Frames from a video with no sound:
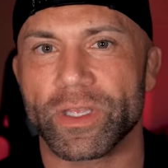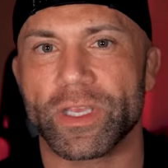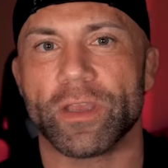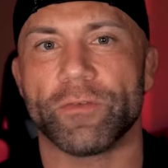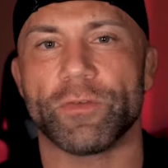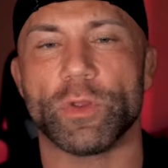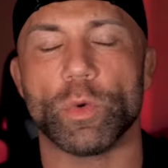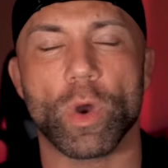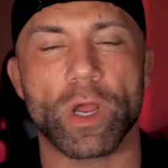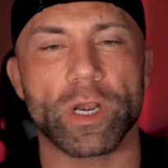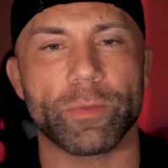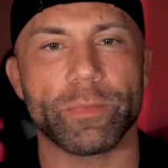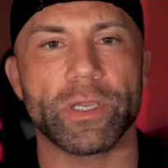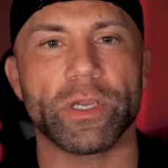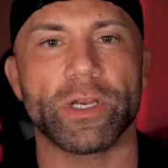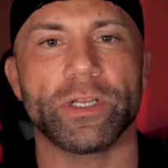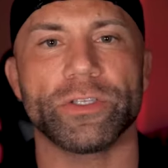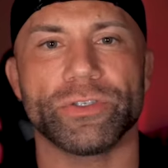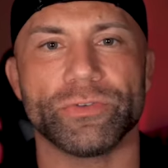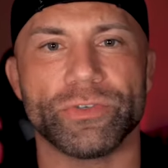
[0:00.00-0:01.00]
If you want to be
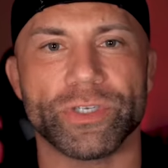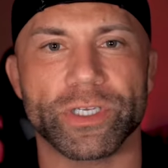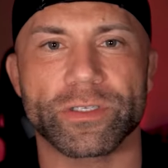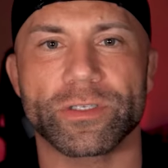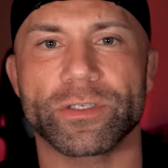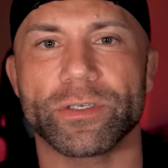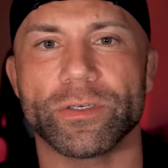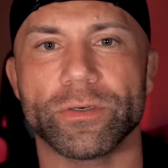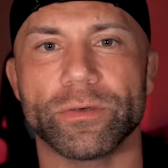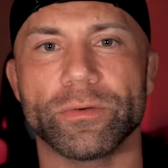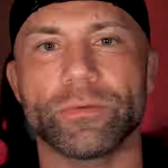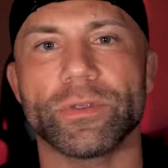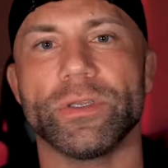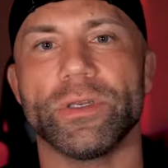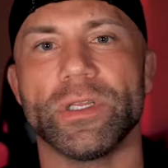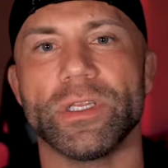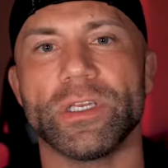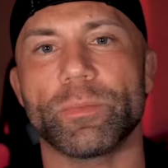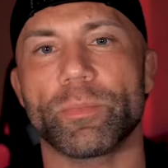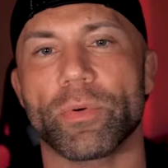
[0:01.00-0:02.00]
good at jiu-jitsu, you
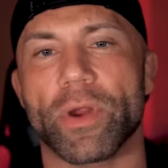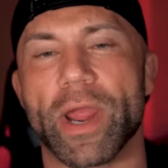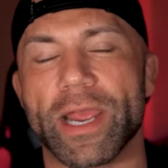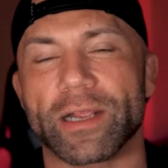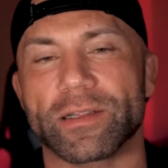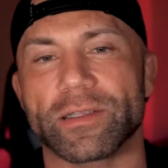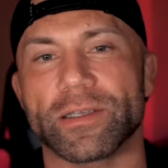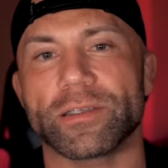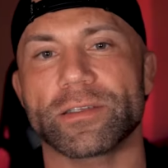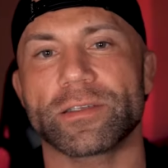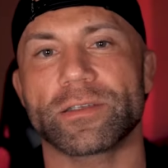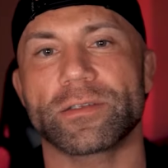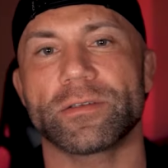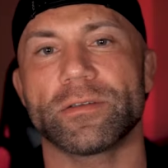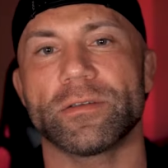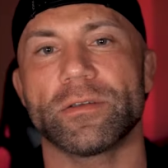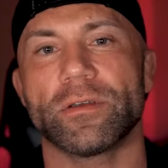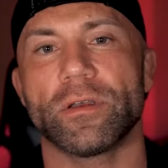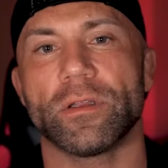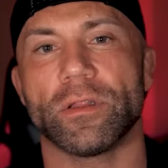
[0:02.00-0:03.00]
need to practice
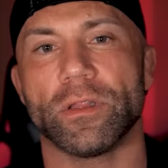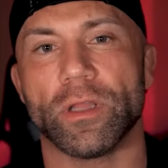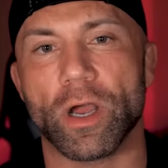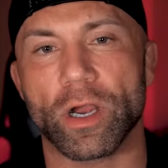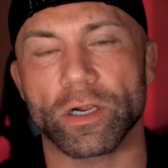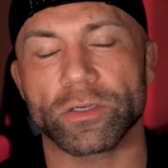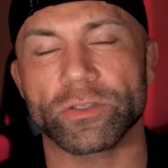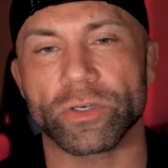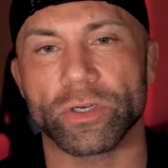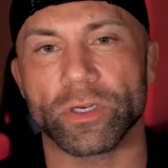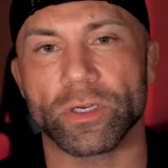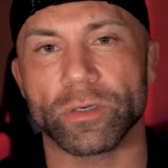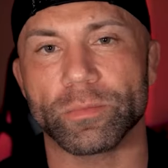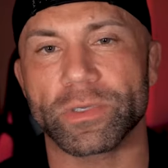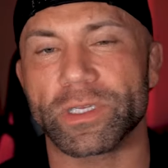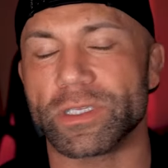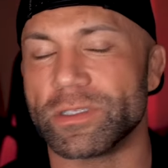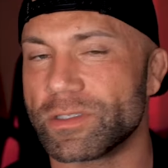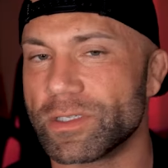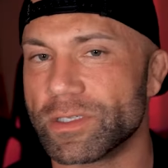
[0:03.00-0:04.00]
long-term
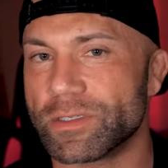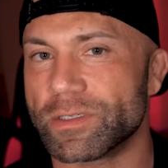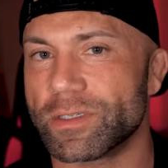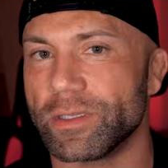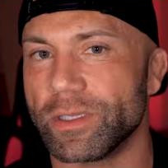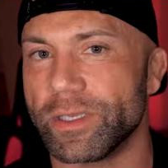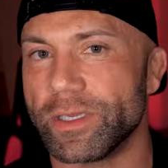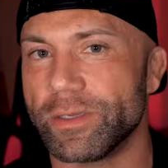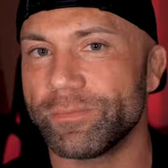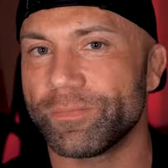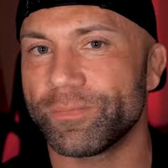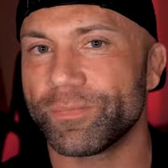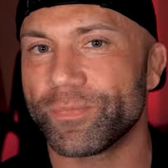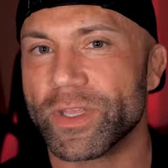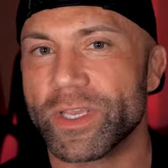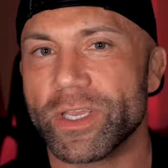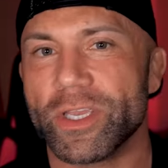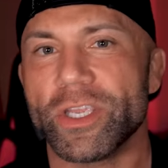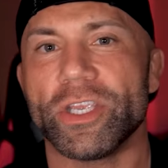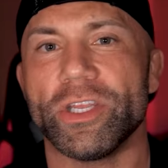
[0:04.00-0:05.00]
consistently.
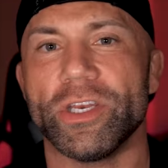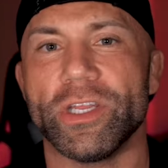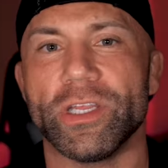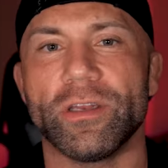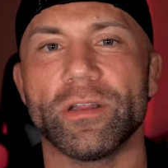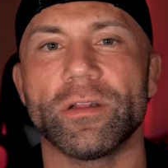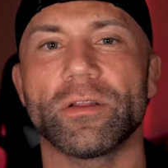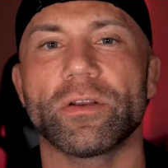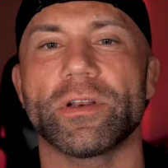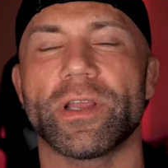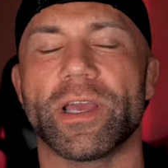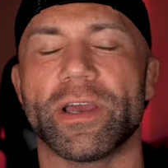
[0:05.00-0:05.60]
You need to learn to